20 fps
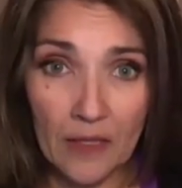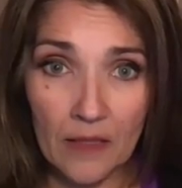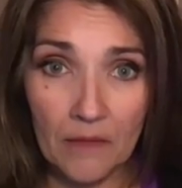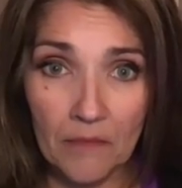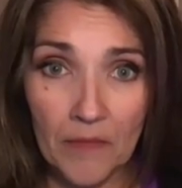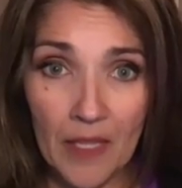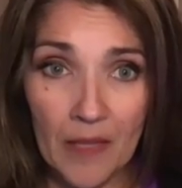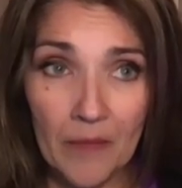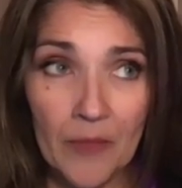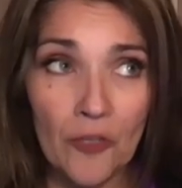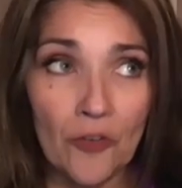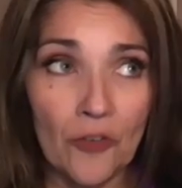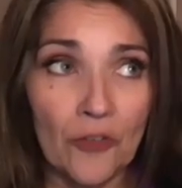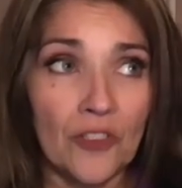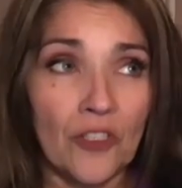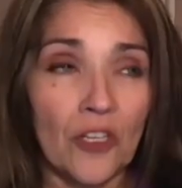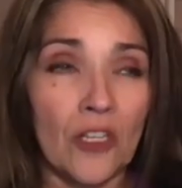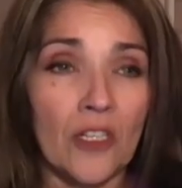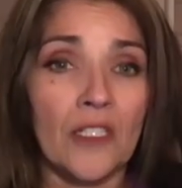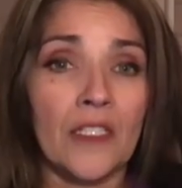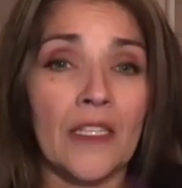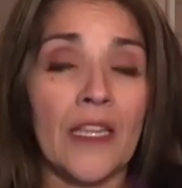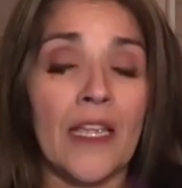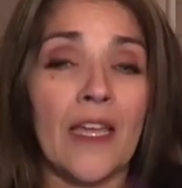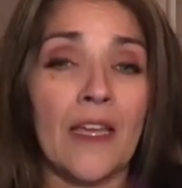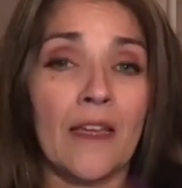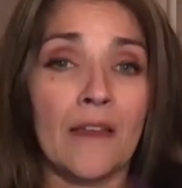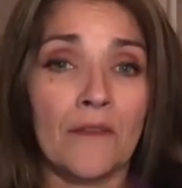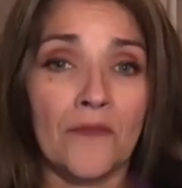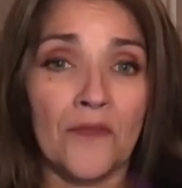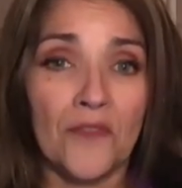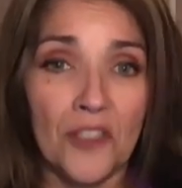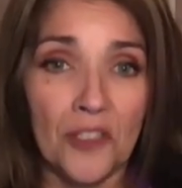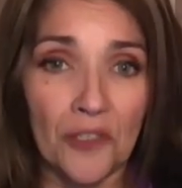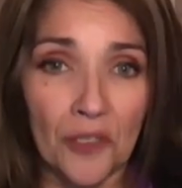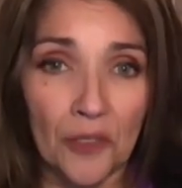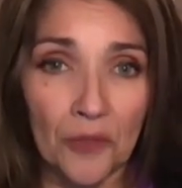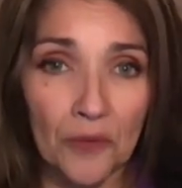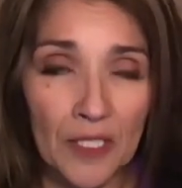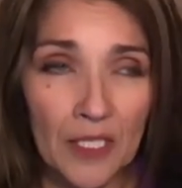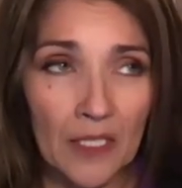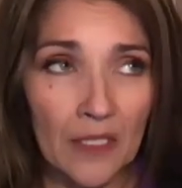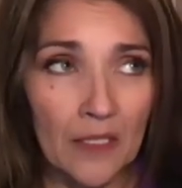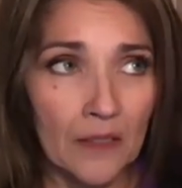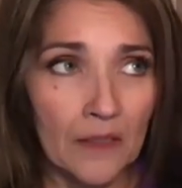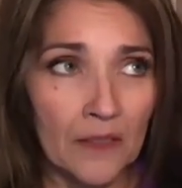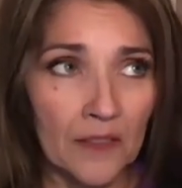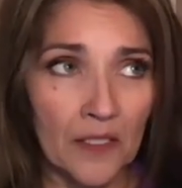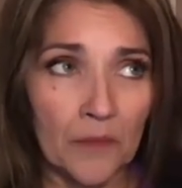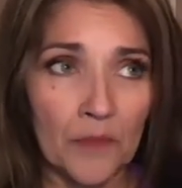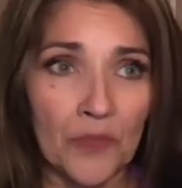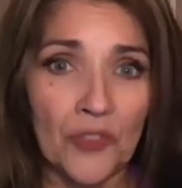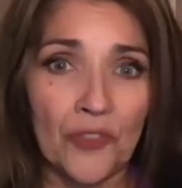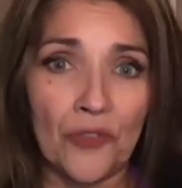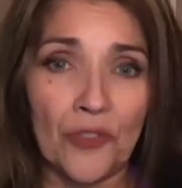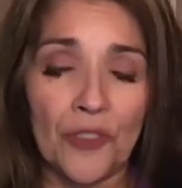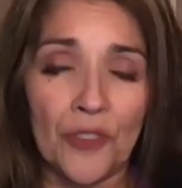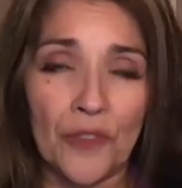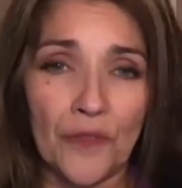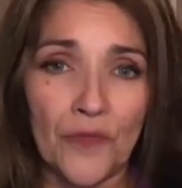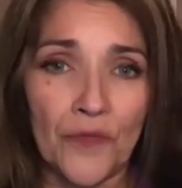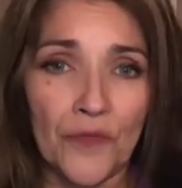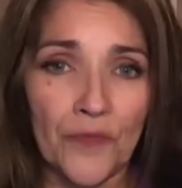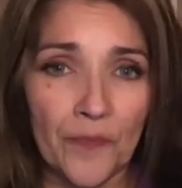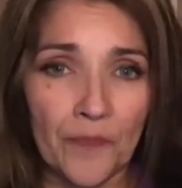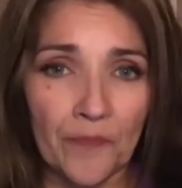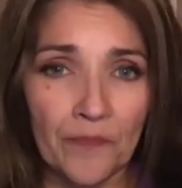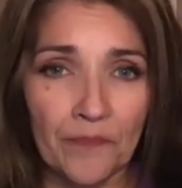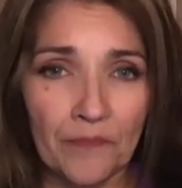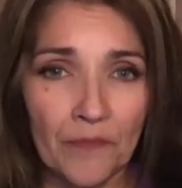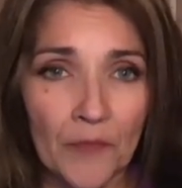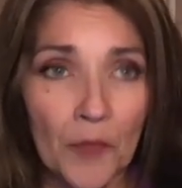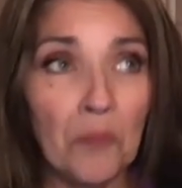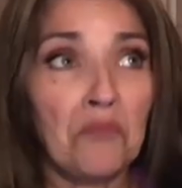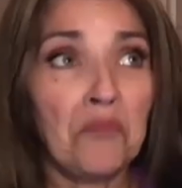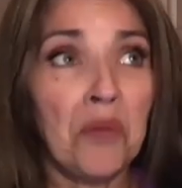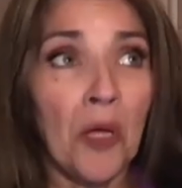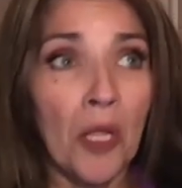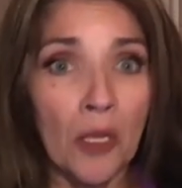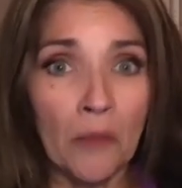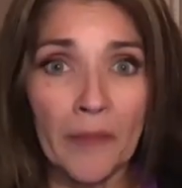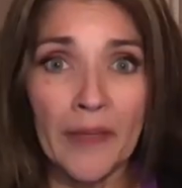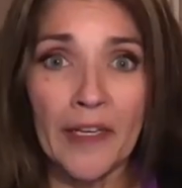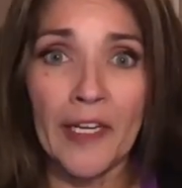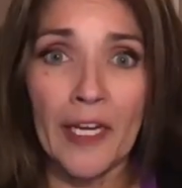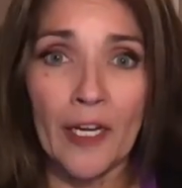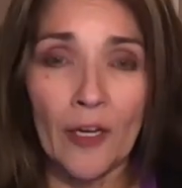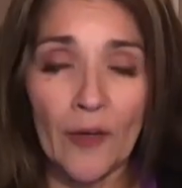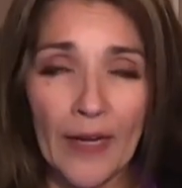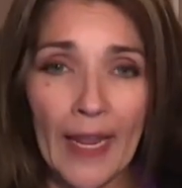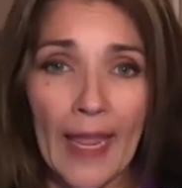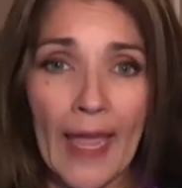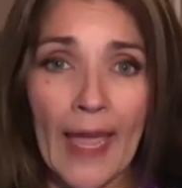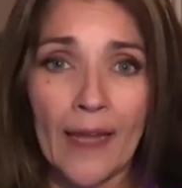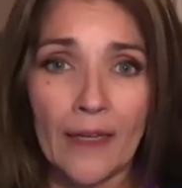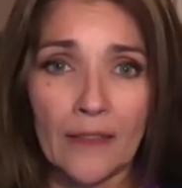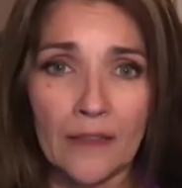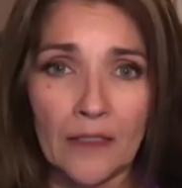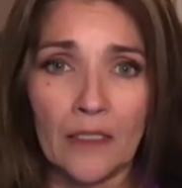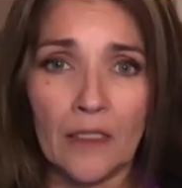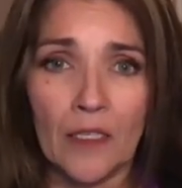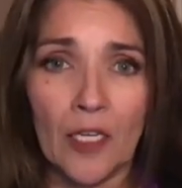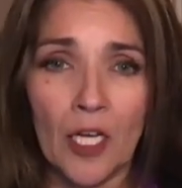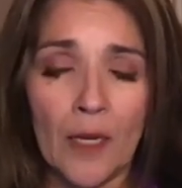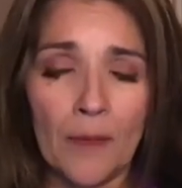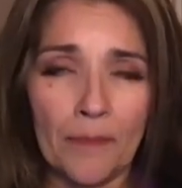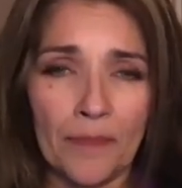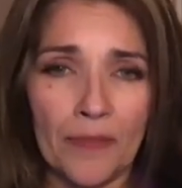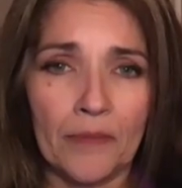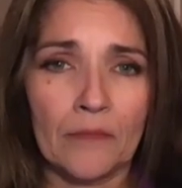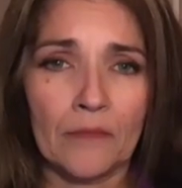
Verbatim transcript: Maybe you're starting to have, you know, some sort of pulmonary acting up